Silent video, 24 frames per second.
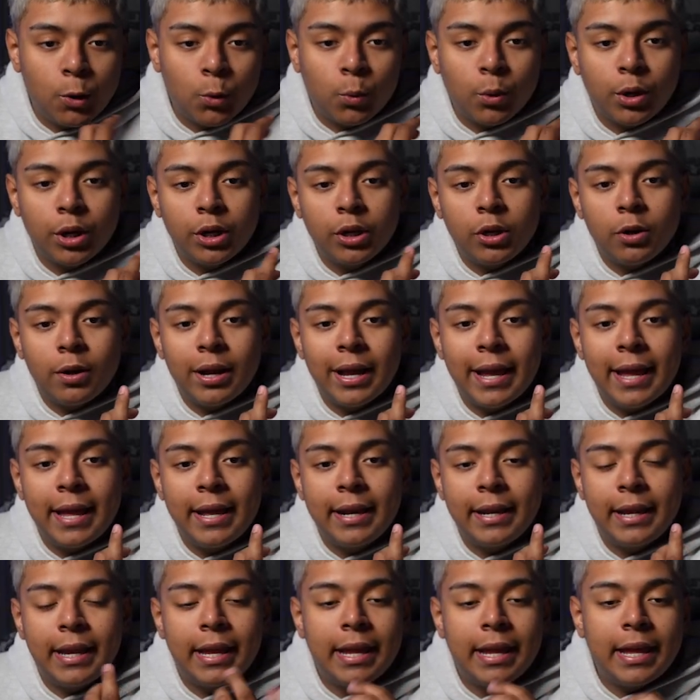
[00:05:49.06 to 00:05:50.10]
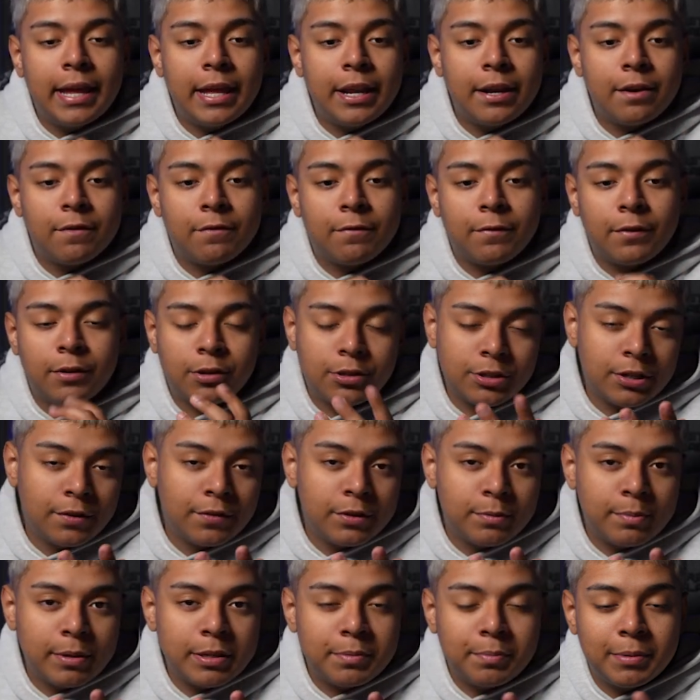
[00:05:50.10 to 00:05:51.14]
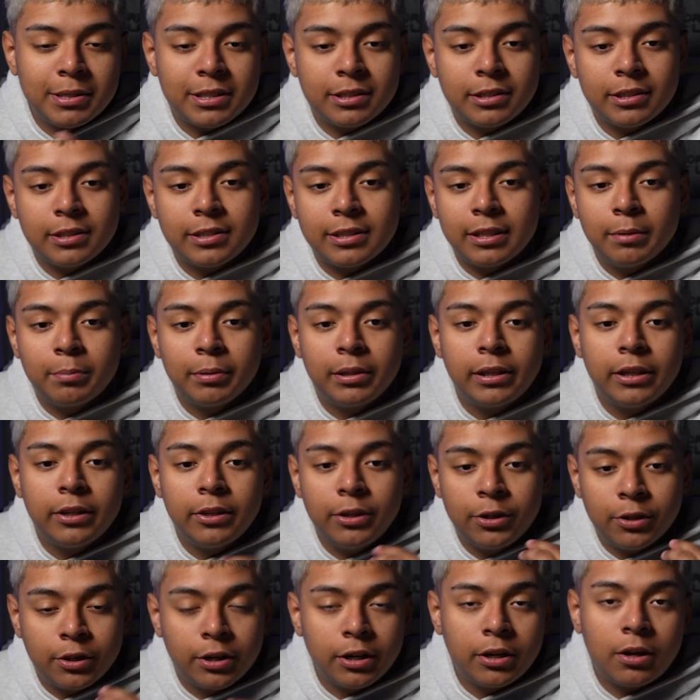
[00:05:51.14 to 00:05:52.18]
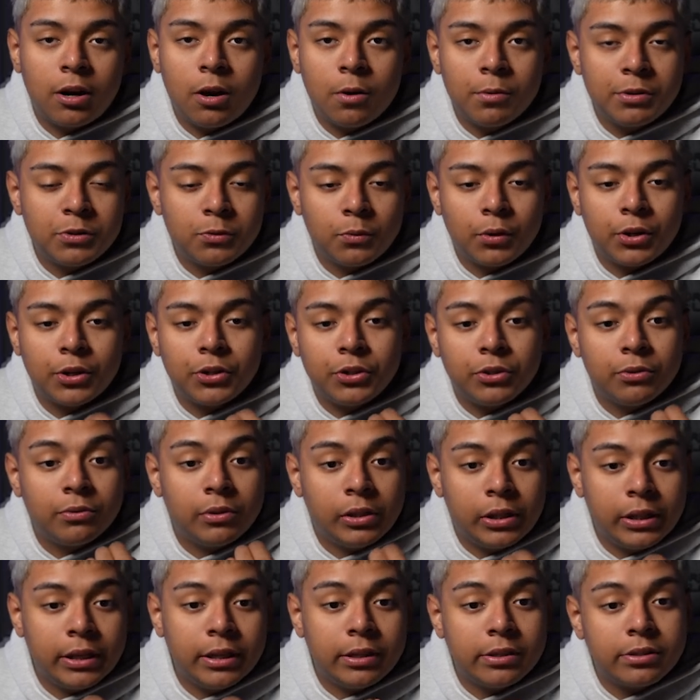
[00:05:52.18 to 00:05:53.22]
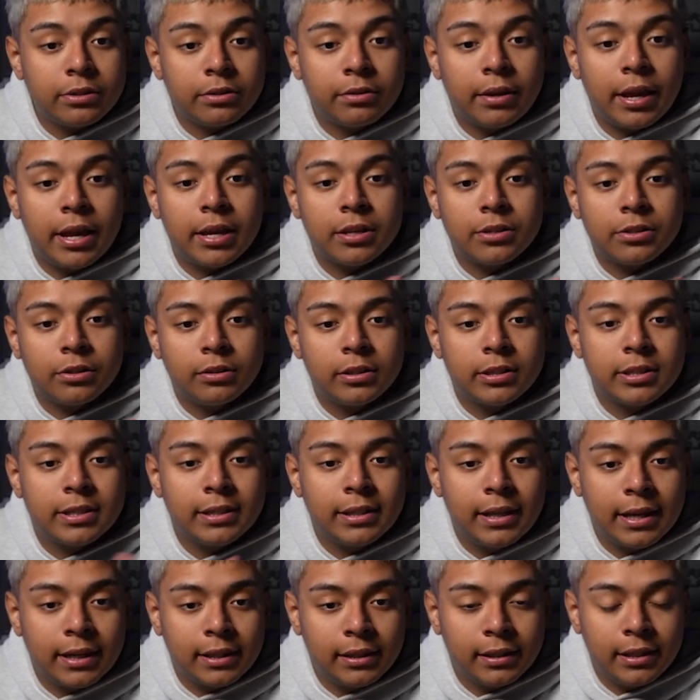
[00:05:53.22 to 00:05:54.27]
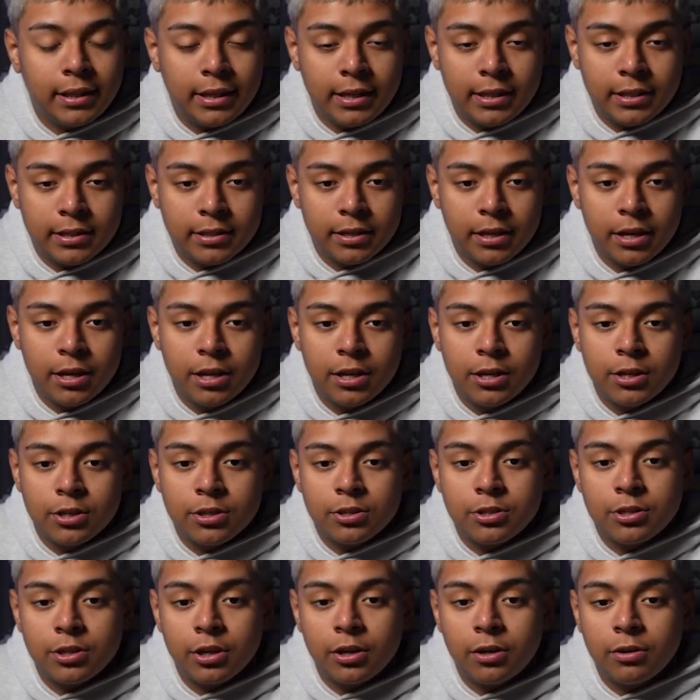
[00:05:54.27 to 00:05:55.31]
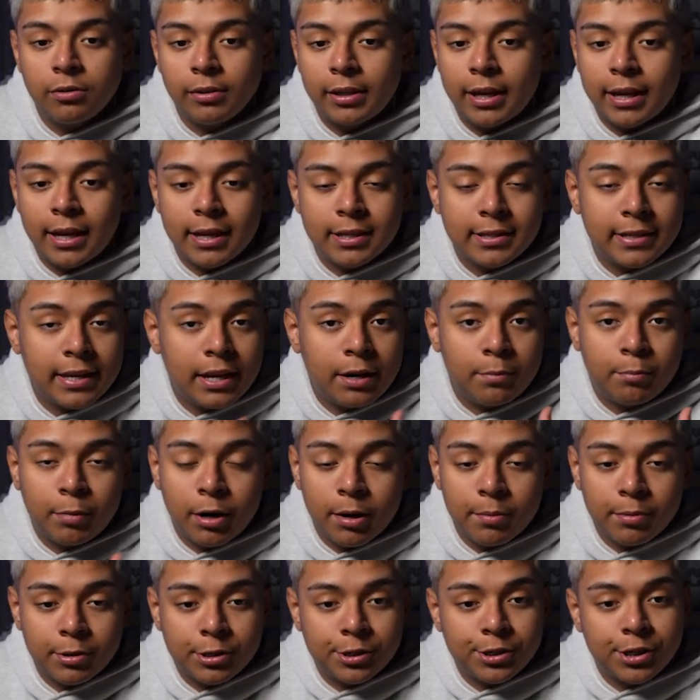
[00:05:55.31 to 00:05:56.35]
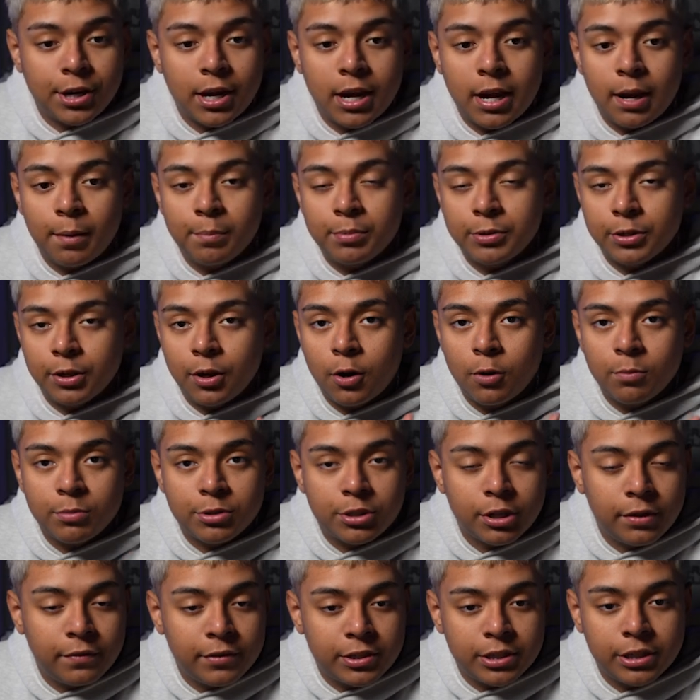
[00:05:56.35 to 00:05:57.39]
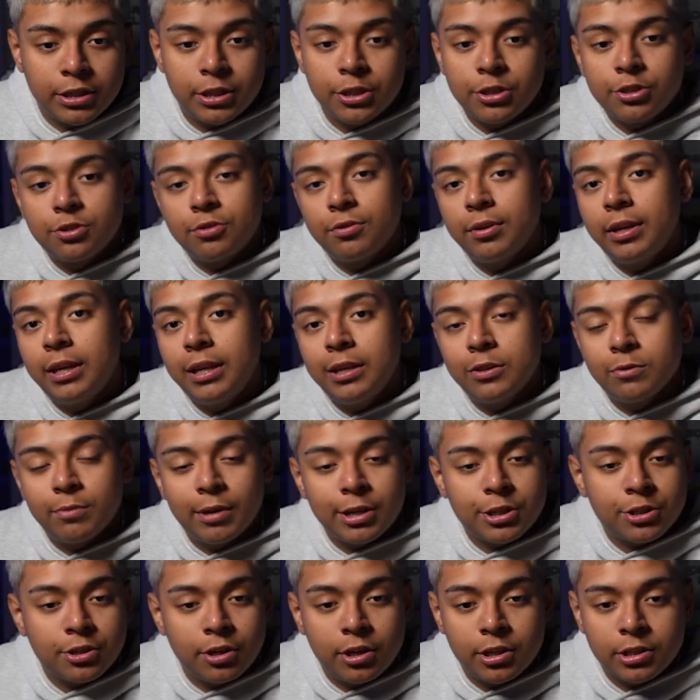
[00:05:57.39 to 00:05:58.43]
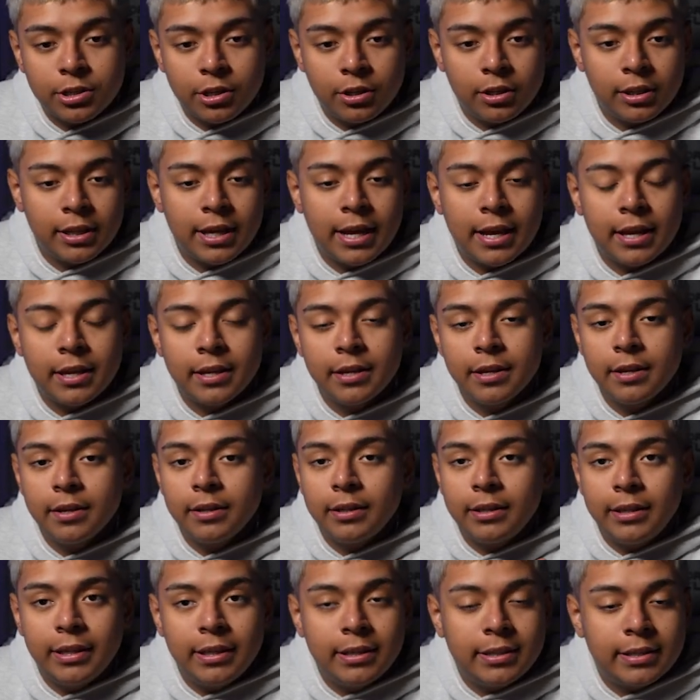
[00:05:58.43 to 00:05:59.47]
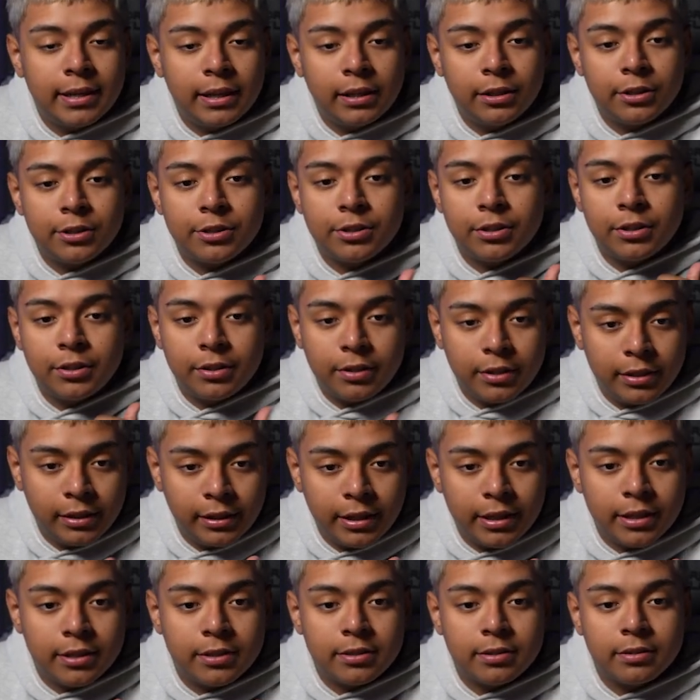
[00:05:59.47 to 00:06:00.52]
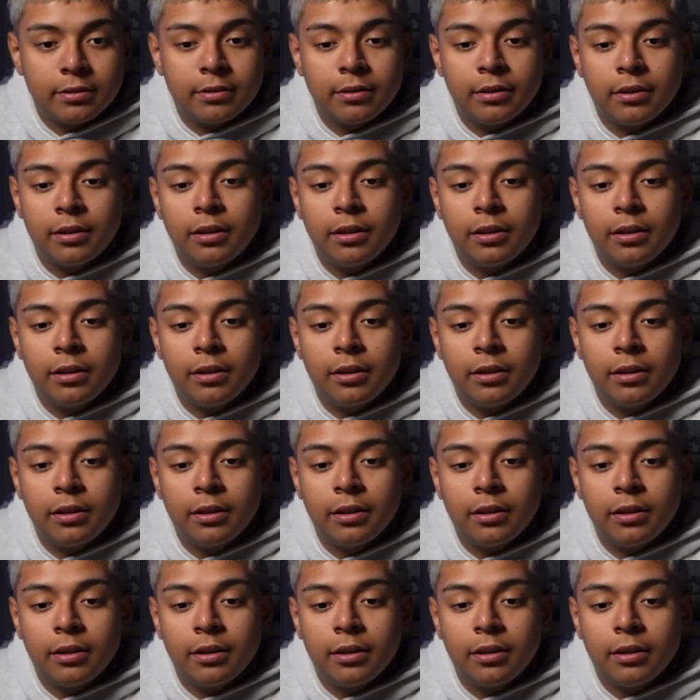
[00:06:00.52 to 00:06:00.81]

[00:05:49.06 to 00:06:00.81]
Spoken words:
We're gonna go ahead and for service-based businesses, typically you're gonna always wanna do leads, okay? So let's select leads. So like I said, barbershops, home service industries, restaurants, all that, detailers, leads.